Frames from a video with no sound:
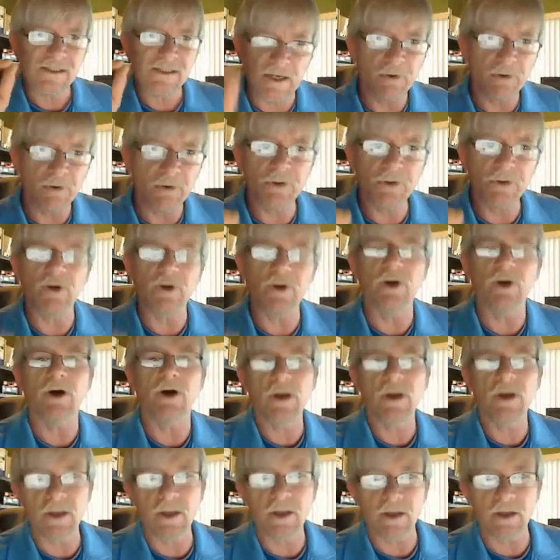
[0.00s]
tell your
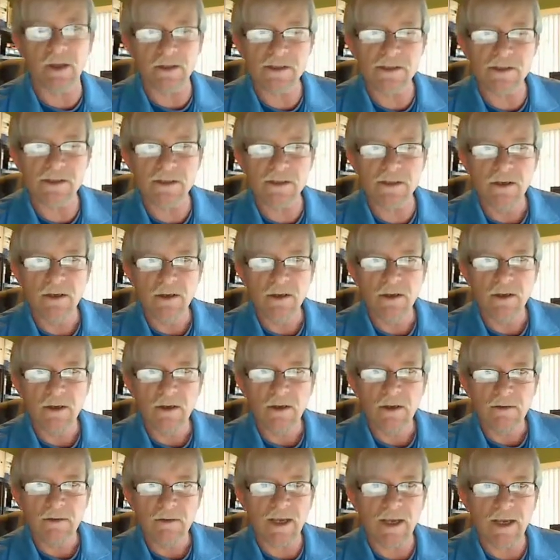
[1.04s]
audience
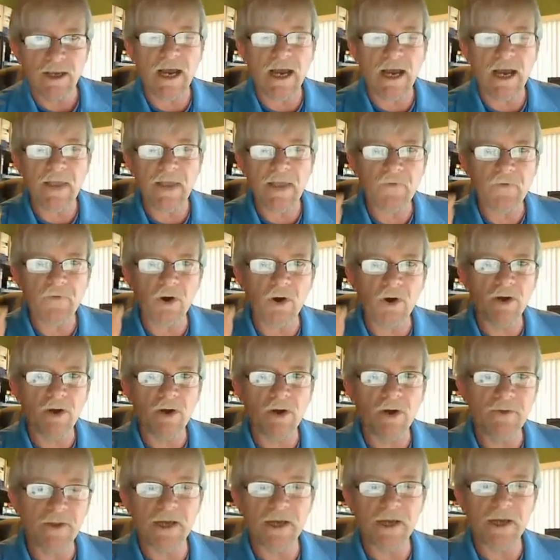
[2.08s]
that I've
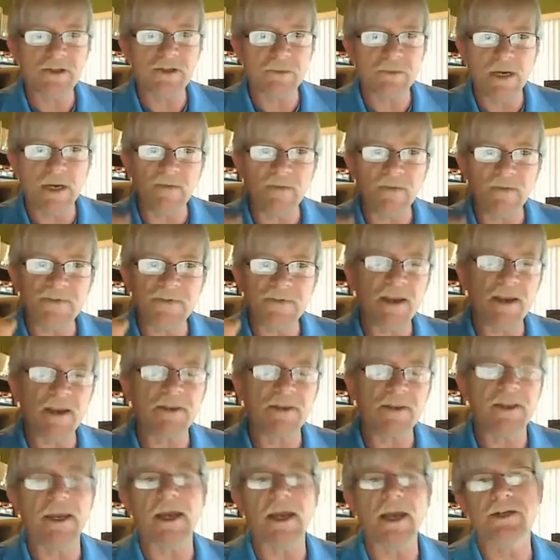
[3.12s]
gone the extra mile, I've
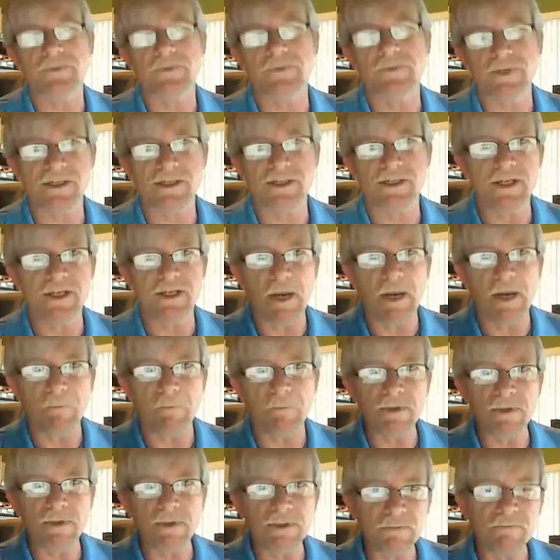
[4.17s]
taken the extra
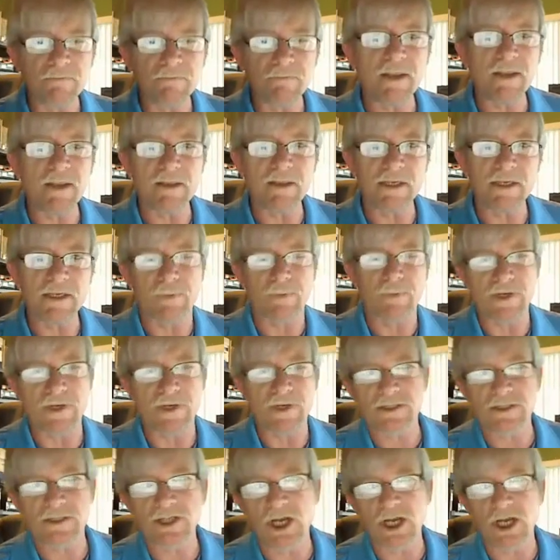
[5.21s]
step to make this
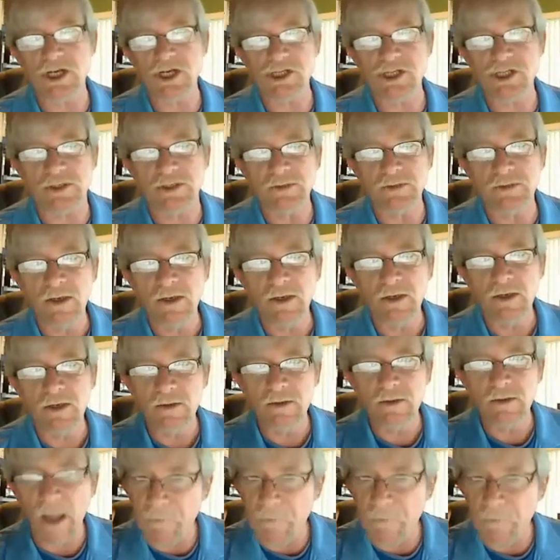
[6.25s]
presentation
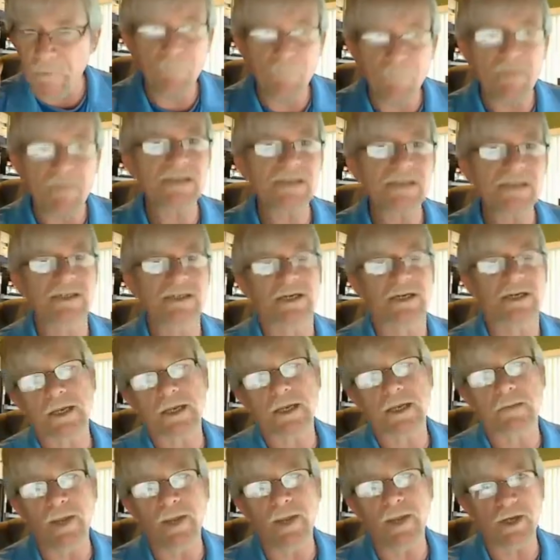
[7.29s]
the best that
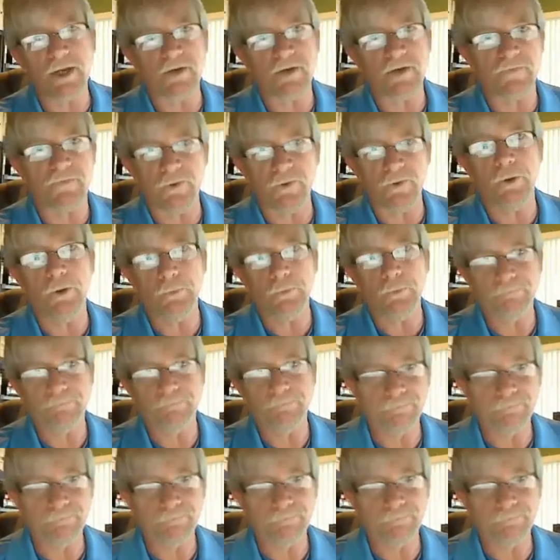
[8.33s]
I can make it for you.